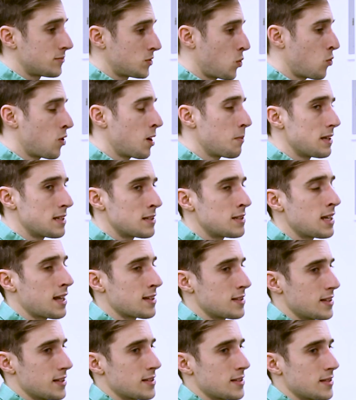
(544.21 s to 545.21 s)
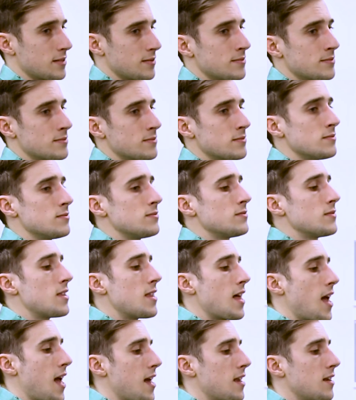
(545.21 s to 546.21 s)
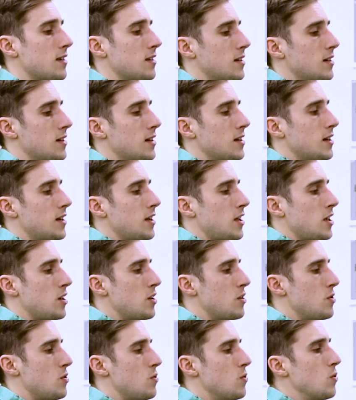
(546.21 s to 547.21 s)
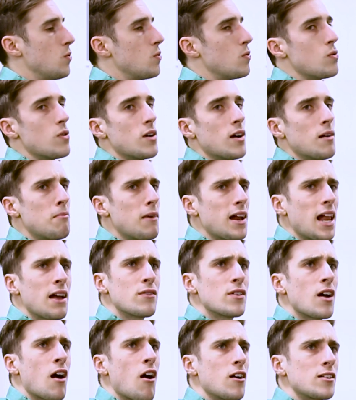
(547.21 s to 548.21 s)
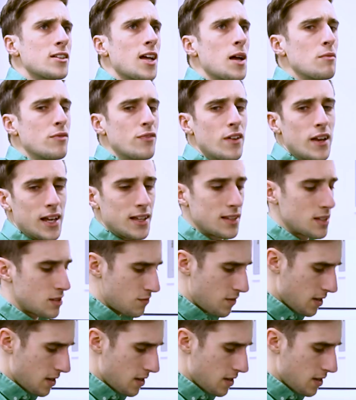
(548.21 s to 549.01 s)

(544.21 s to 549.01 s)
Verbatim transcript: don't want to be sexist, then you might have a hard time fitting in this